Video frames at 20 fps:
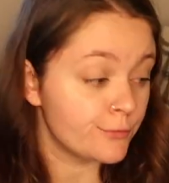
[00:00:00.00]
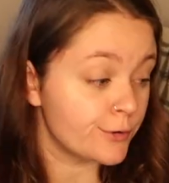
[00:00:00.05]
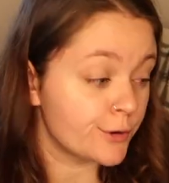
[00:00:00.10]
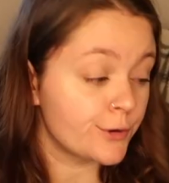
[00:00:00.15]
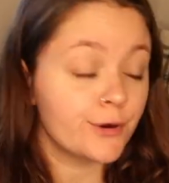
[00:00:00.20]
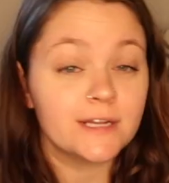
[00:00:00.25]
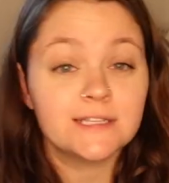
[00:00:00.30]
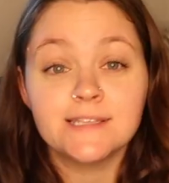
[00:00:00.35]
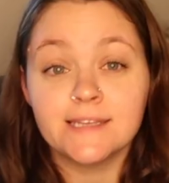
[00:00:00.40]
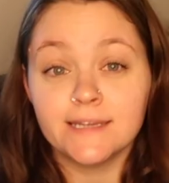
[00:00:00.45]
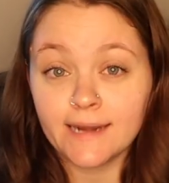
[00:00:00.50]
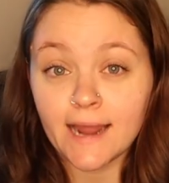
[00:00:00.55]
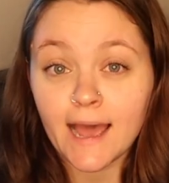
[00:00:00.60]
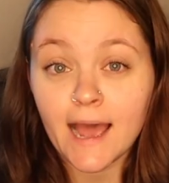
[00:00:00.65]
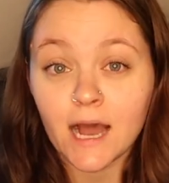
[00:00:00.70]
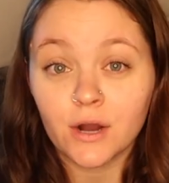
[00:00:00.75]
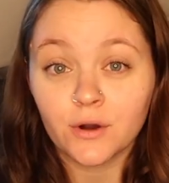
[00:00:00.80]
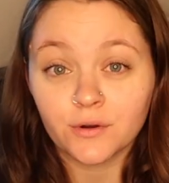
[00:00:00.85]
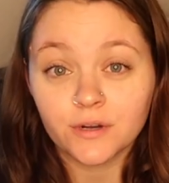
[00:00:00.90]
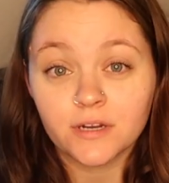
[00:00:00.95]
regrets it
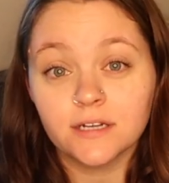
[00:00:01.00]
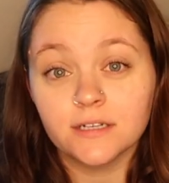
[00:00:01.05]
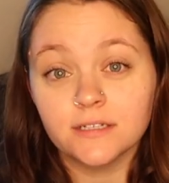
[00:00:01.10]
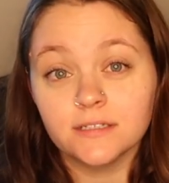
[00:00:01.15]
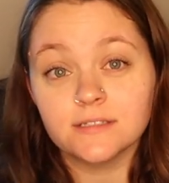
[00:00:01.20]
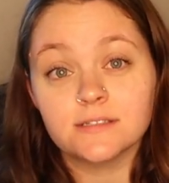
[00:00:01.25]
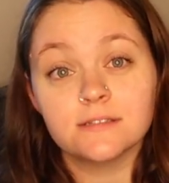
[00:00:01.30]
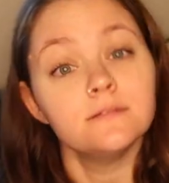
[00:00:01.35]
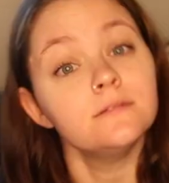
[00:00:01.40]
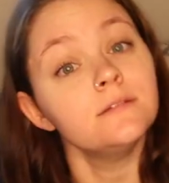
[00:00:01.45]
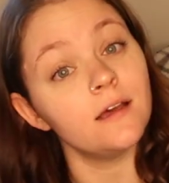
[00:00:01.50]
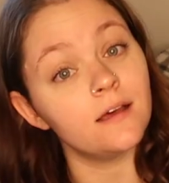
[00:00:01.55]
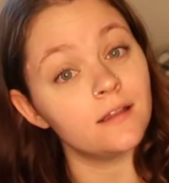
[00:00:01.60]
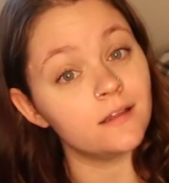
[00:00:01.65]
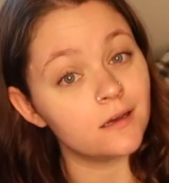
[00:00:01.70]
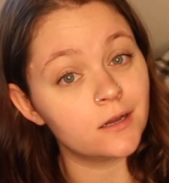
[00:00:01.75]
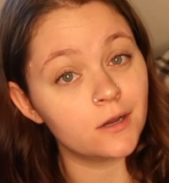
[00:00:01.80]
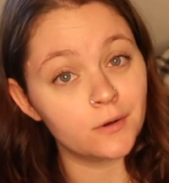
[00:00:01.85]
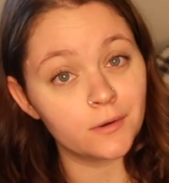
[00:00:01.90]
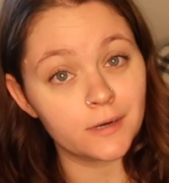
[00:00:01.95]
now because it's
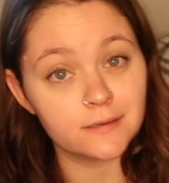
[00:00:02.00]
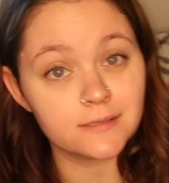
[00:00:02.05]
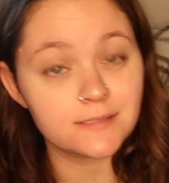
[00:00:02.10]
hella cold